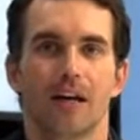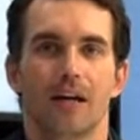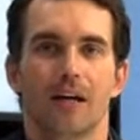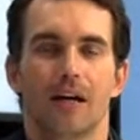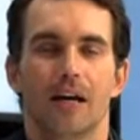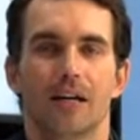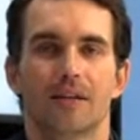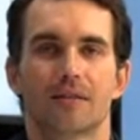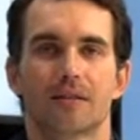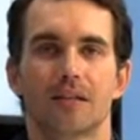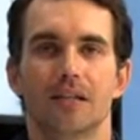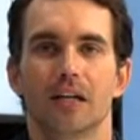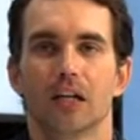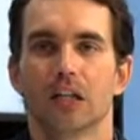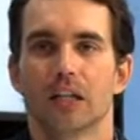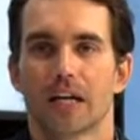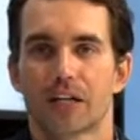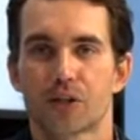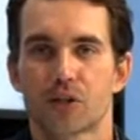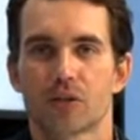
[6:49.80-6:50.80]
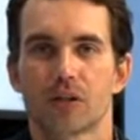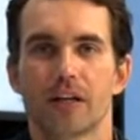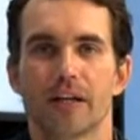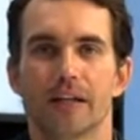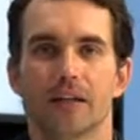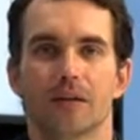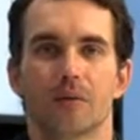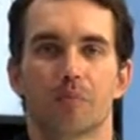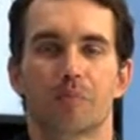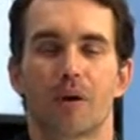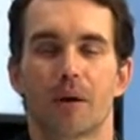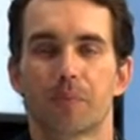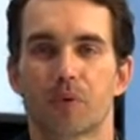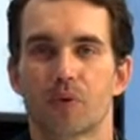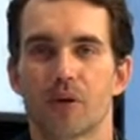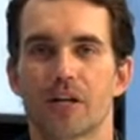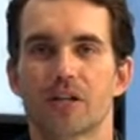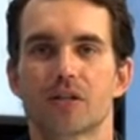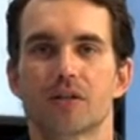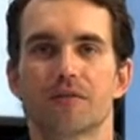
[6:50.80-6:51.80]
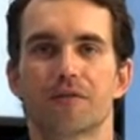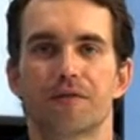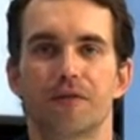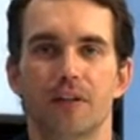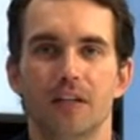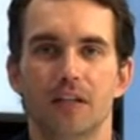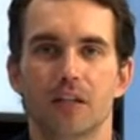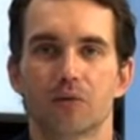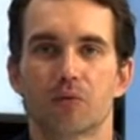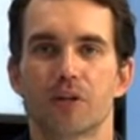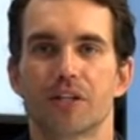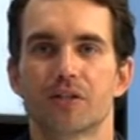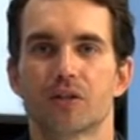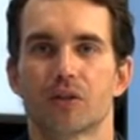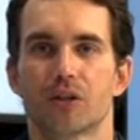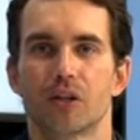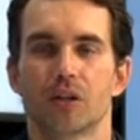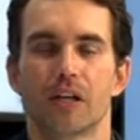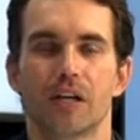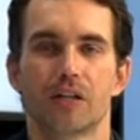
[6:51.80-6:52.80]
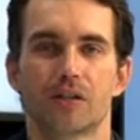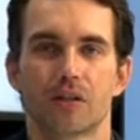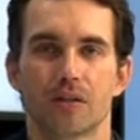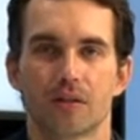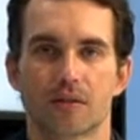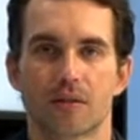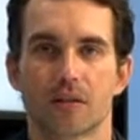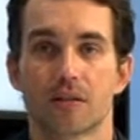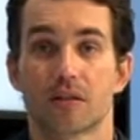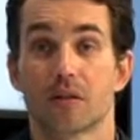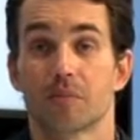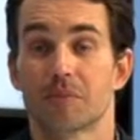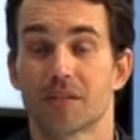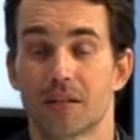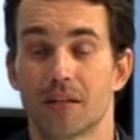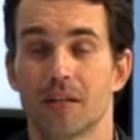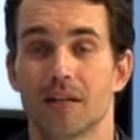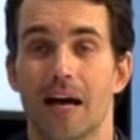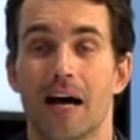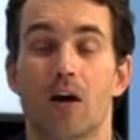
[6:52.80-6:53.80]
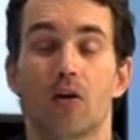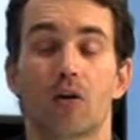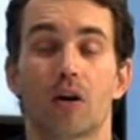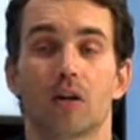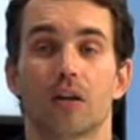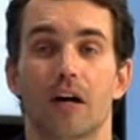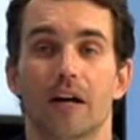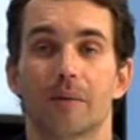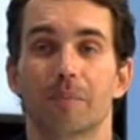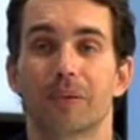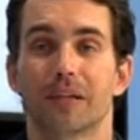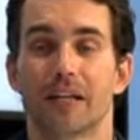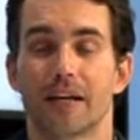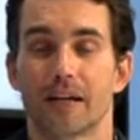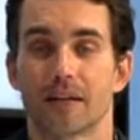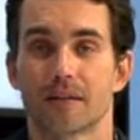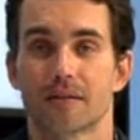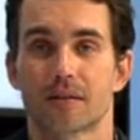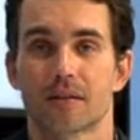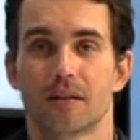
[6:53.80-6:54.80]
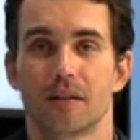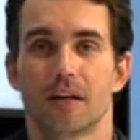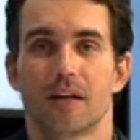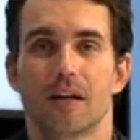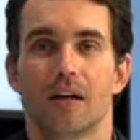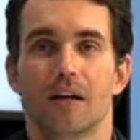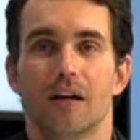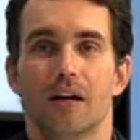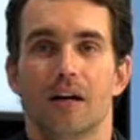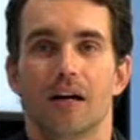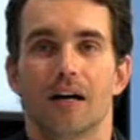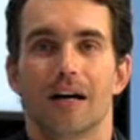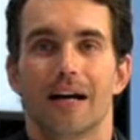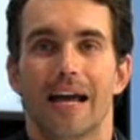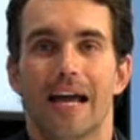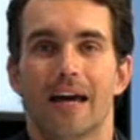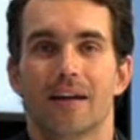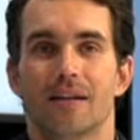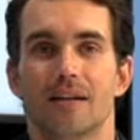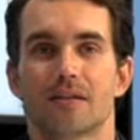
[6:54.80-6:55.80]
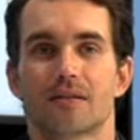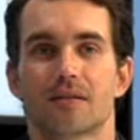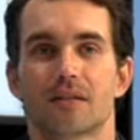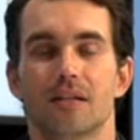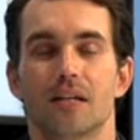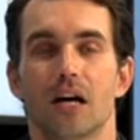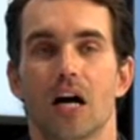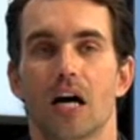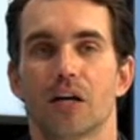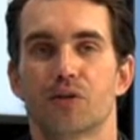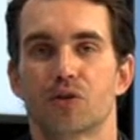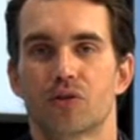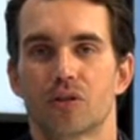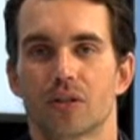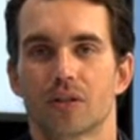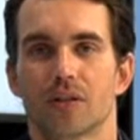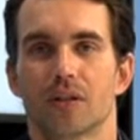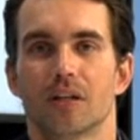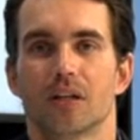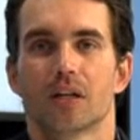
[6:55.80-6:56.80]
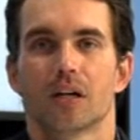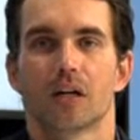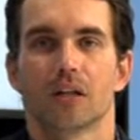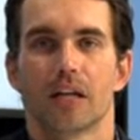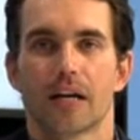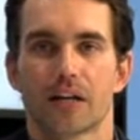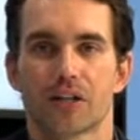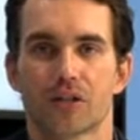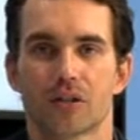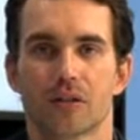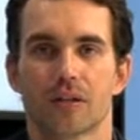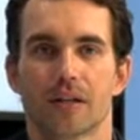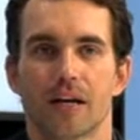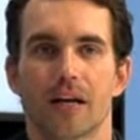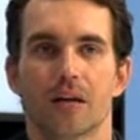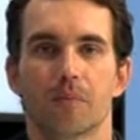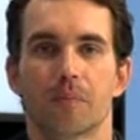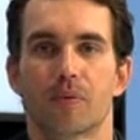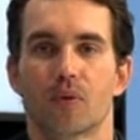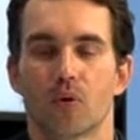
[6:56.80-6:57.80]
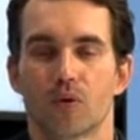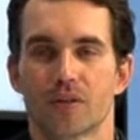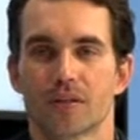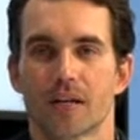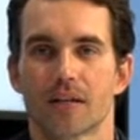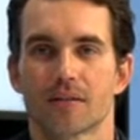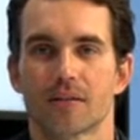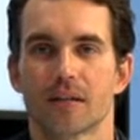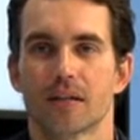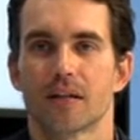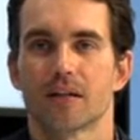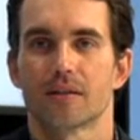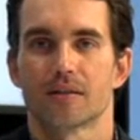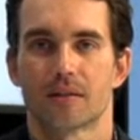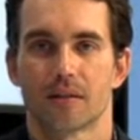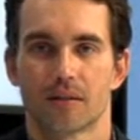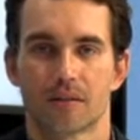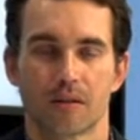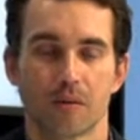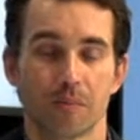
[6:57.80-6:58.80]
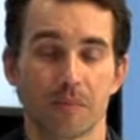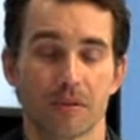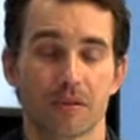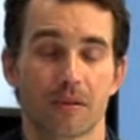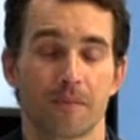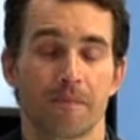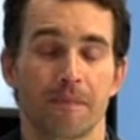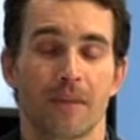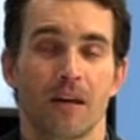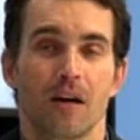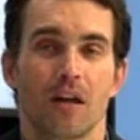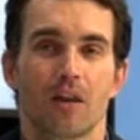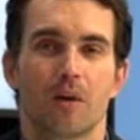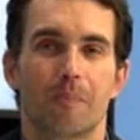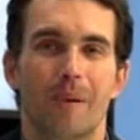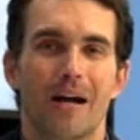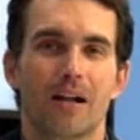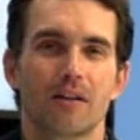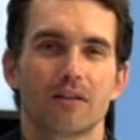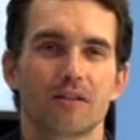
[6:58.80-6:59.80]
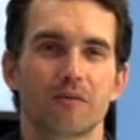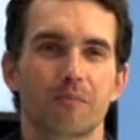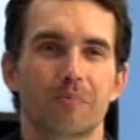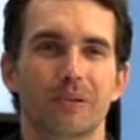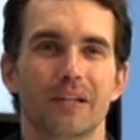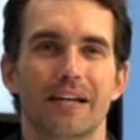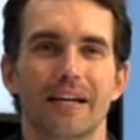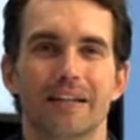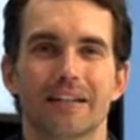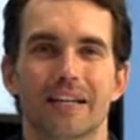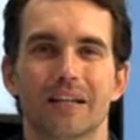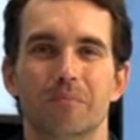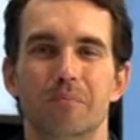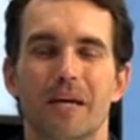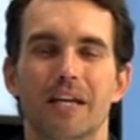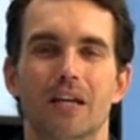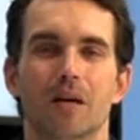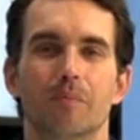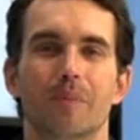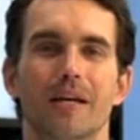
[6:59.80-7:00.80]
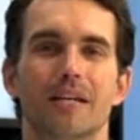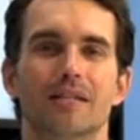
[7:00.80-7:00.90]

It's the electrolyte preparation, feed, and recirculation systems in alkaline plants. And it's the hydrogen collection and processing systems. The balance of plant can make up a